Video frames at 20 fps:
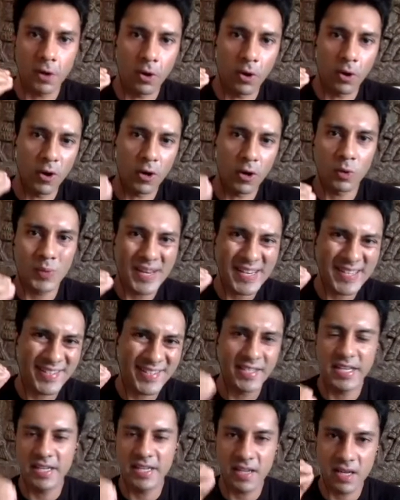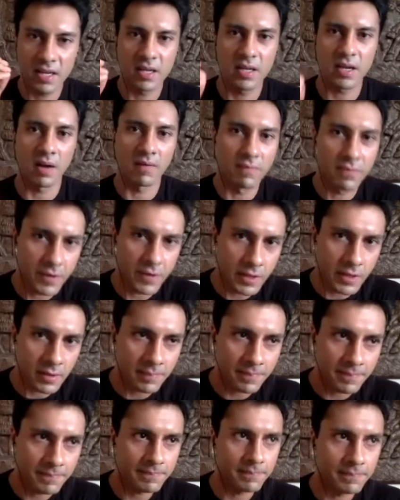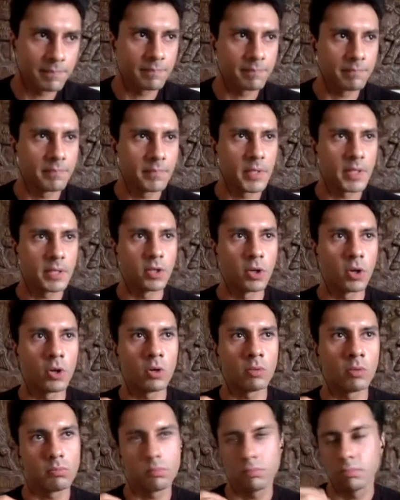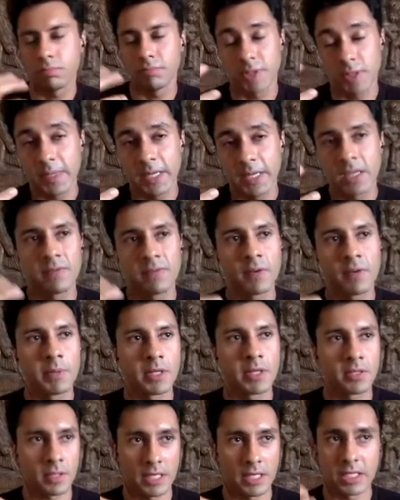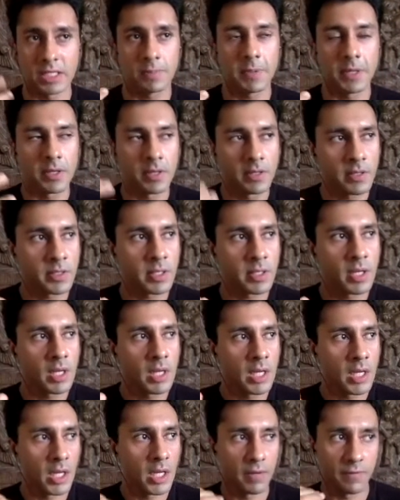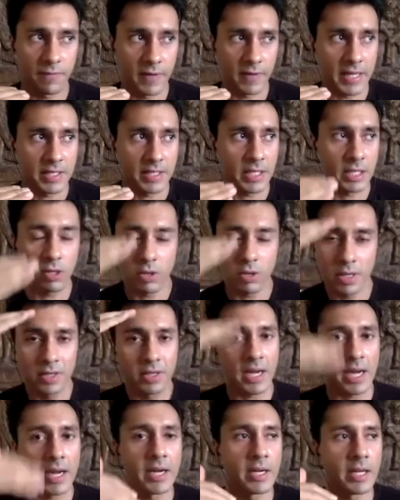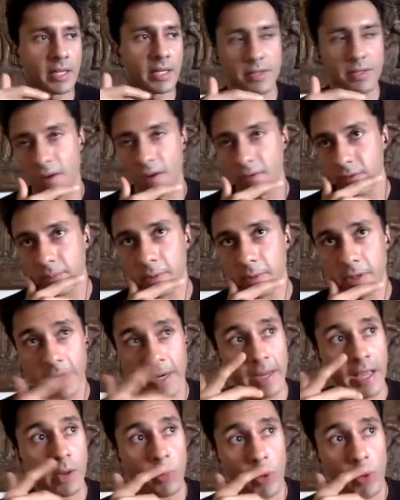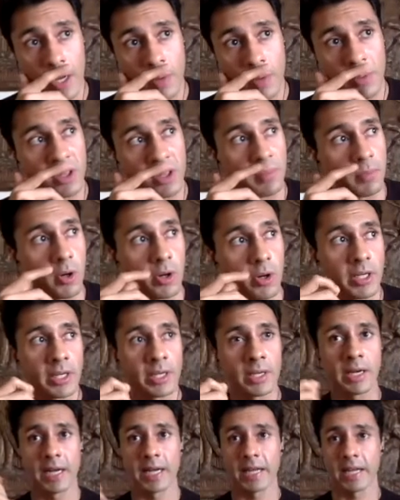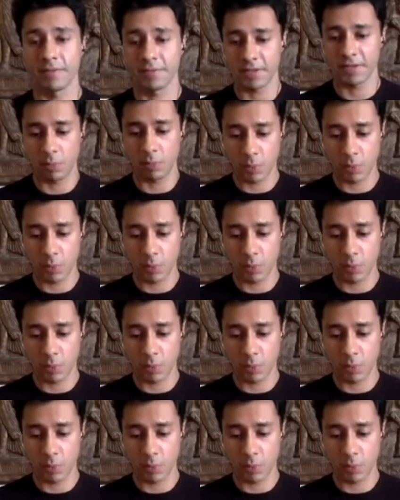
always seeking comfort, you're speaking from experience, if let's say your entire day is comfortable, right? I wake up in the morning, I have someone